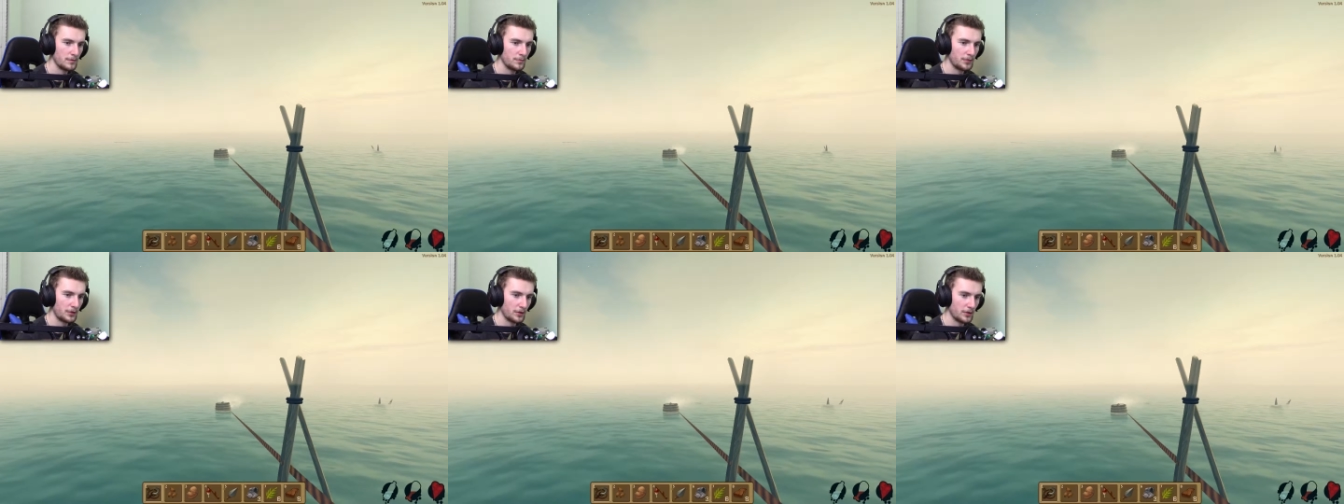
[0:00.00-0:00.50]

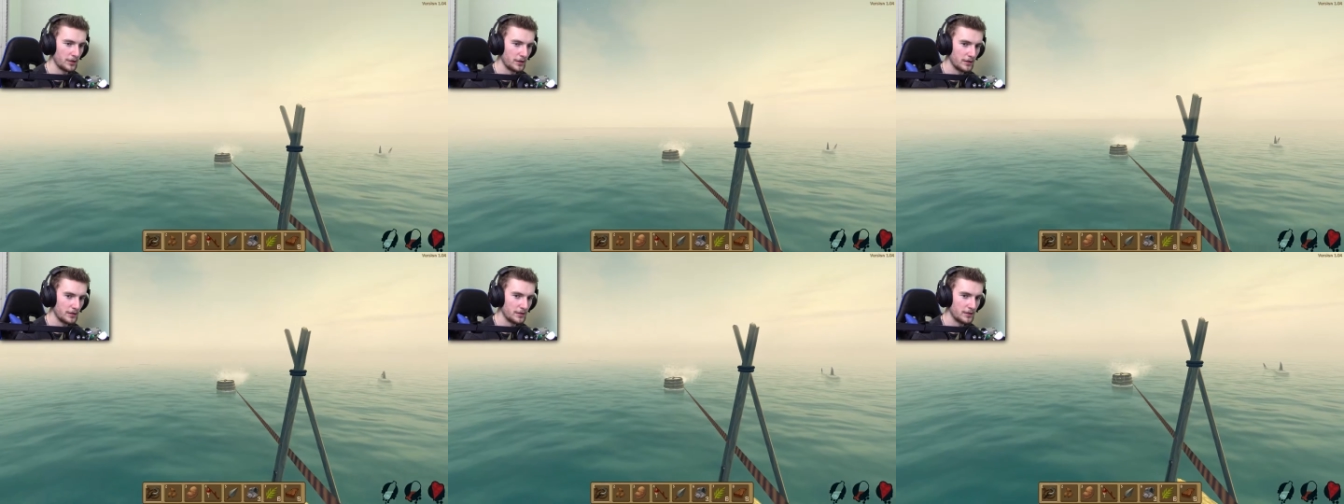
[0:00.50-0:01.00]
Pull!
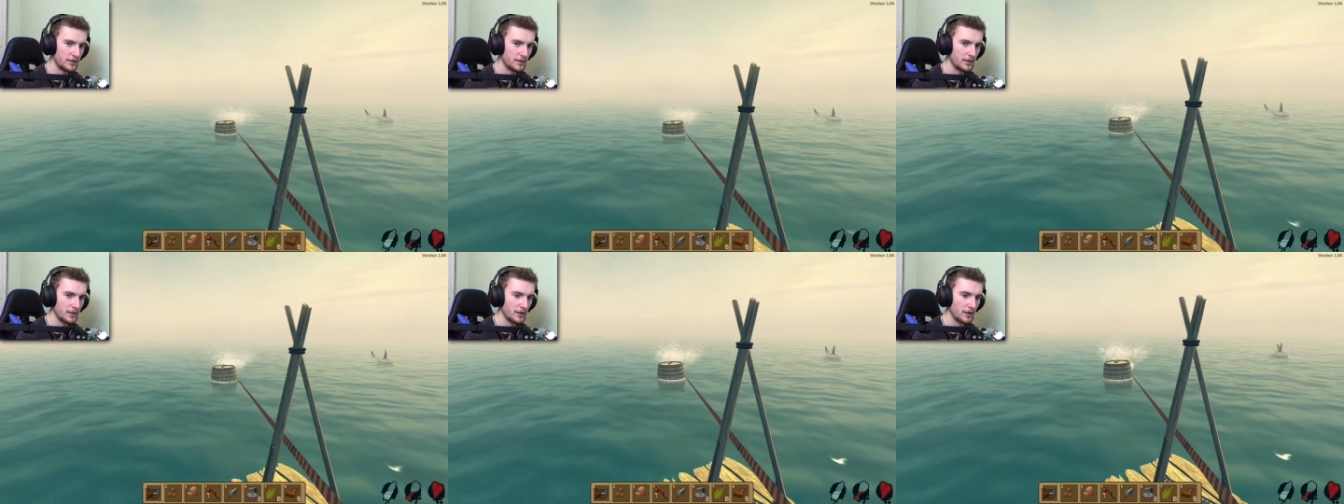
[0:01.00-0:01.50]

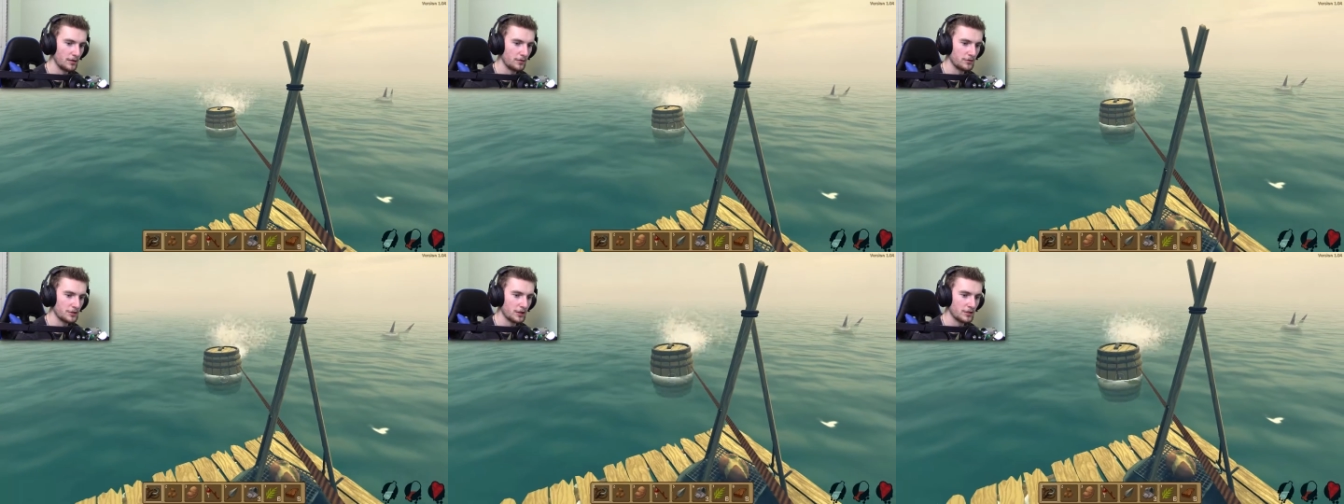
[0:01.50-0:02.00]
Uh-oh,
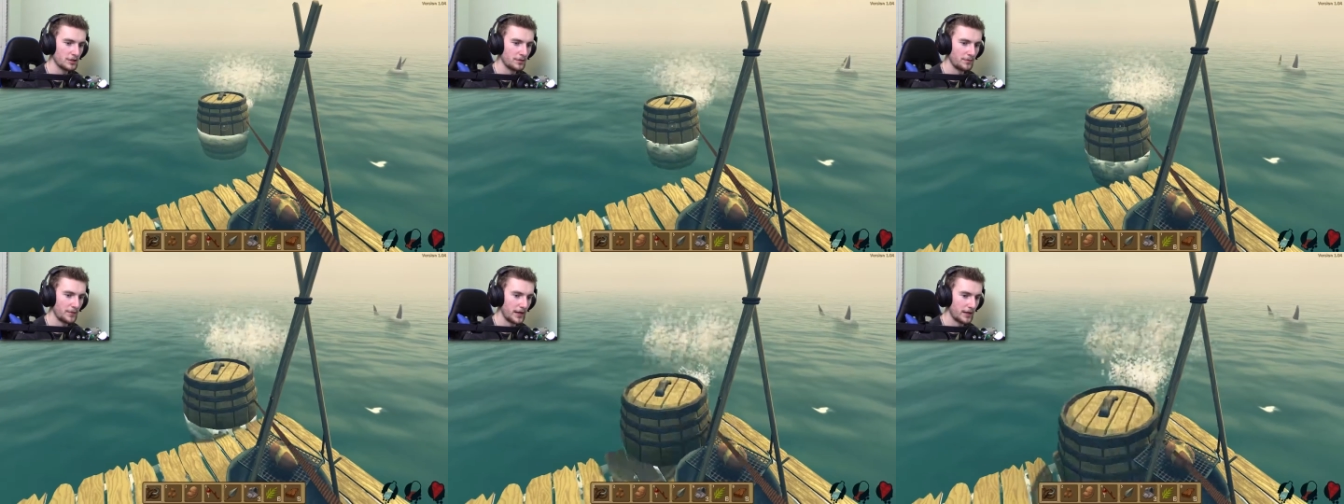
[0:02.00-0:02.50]
the shark is
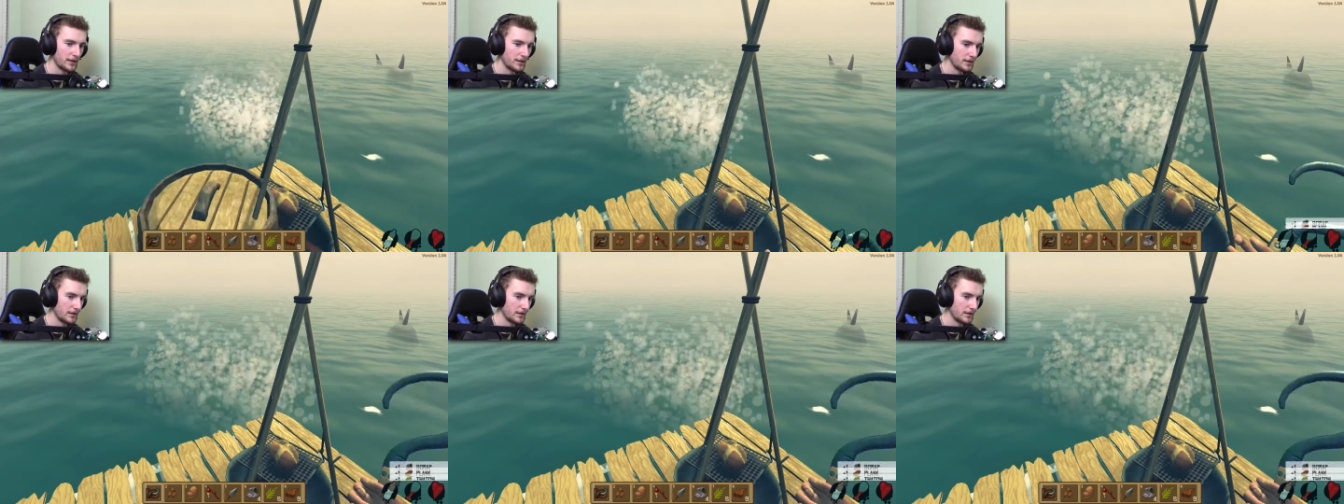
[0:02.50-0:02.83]
coming back.